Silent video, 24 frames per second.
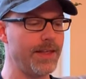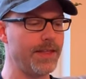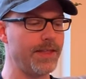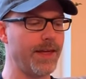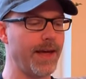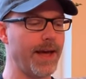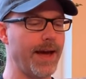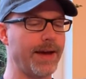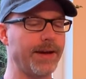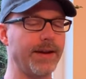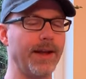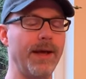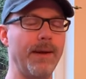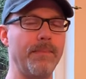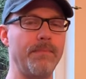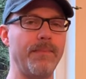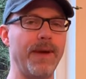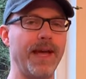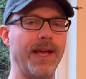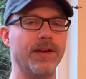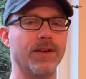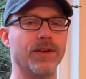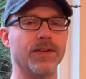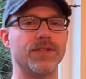that
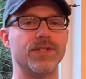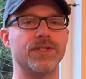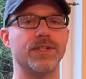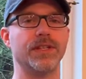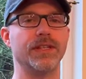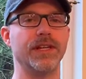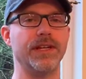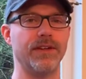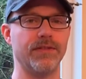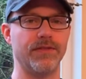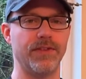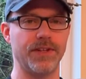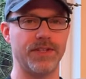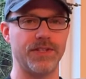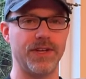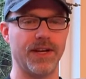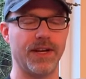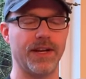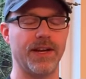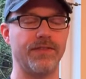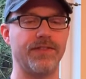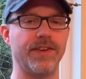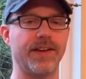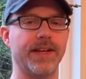males live
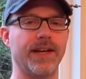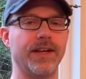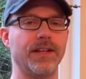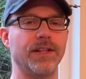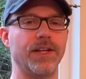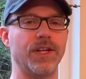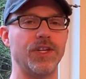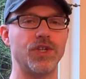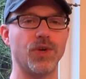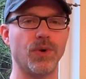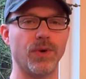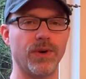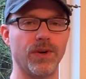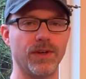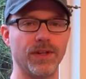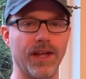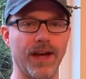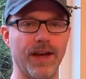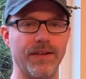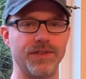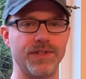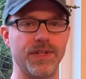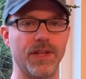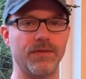significantly shorter
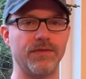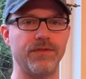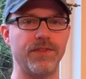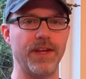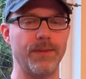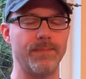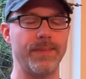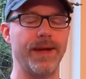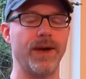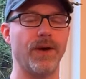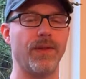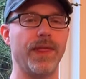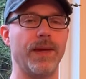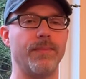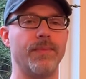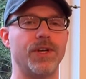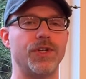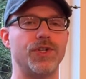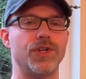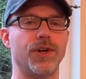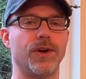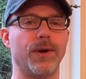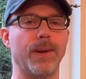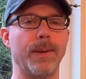lives than female. They
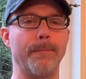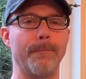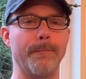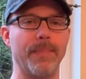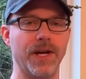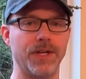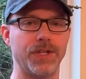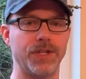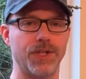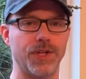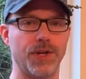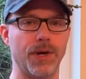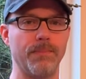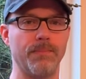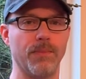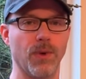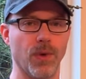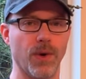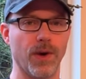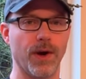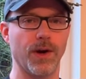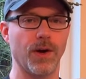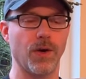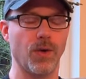mature much
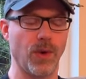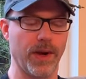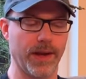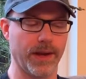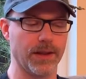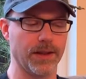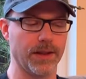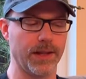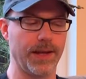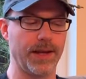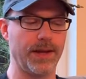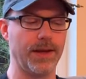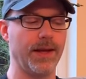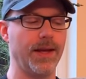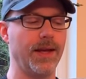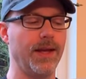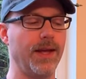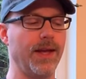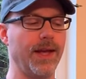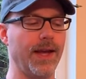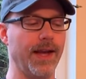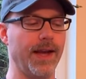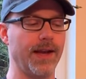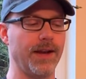more quickly,
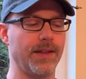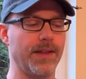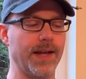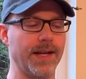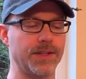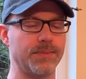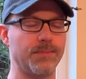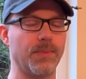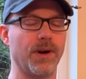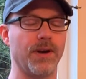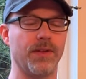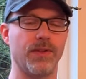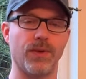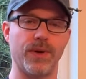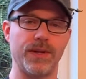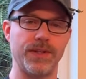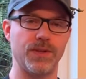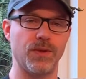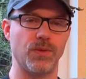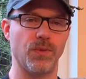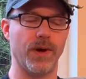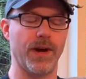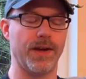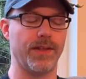and that's part of the
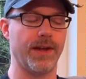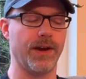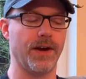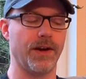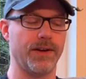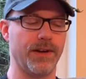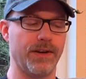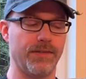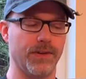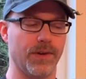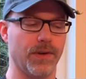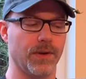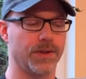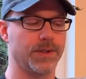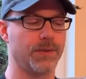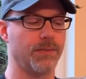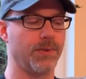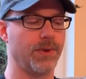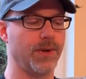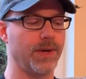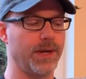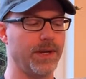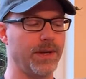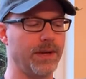reason why they are difficult to
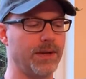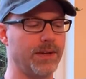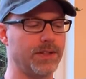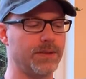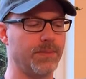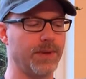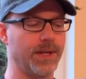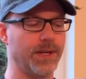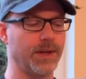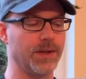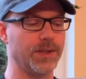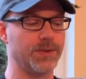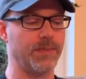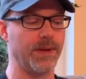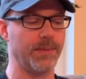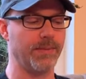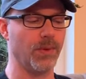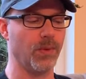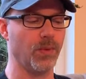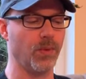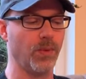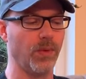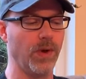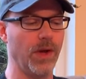breed, is because
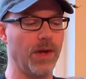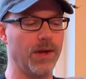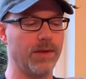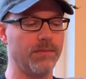people